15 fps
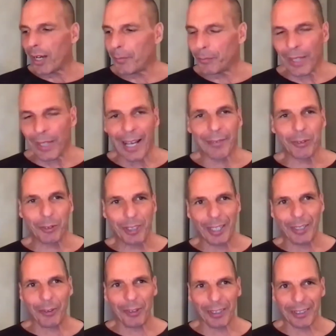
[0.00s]
have to tell
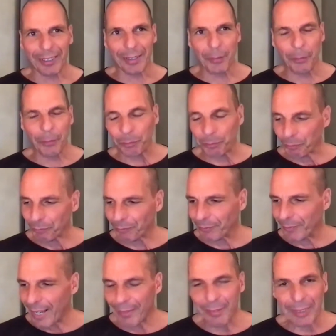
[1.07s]
you that
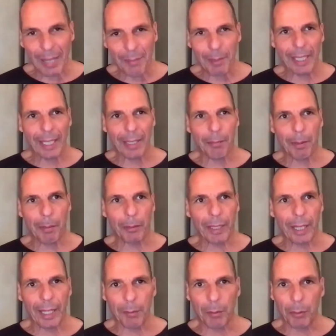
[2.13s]
every time I hear people
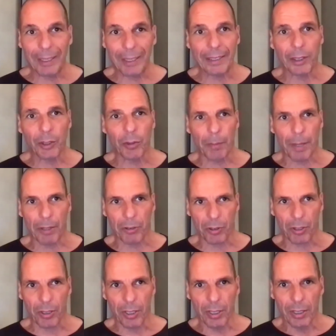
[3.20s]
telling me we need a new
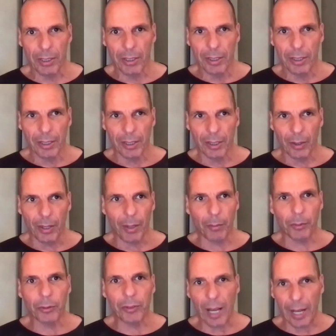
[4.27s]
measure, I want
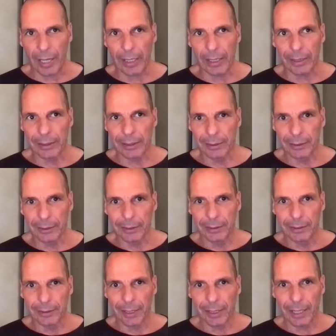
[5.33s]
to die.
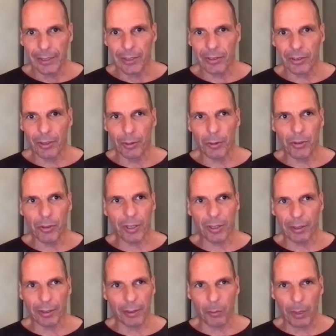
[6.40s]
I just lose
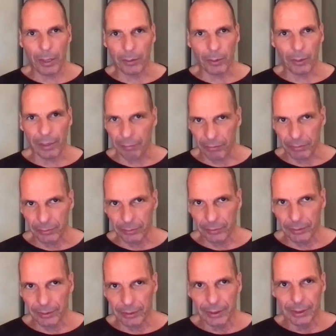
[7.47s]
the will.
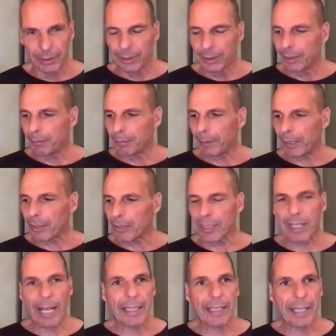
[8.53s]
Because it's
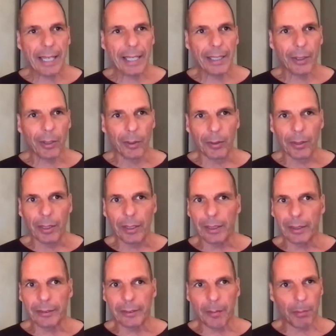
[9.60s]
like saying, the
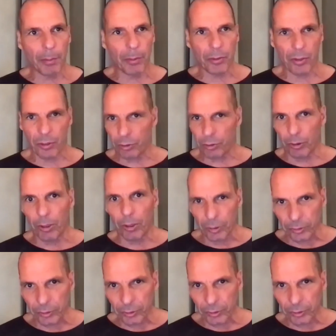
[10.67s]
temperature is too hot.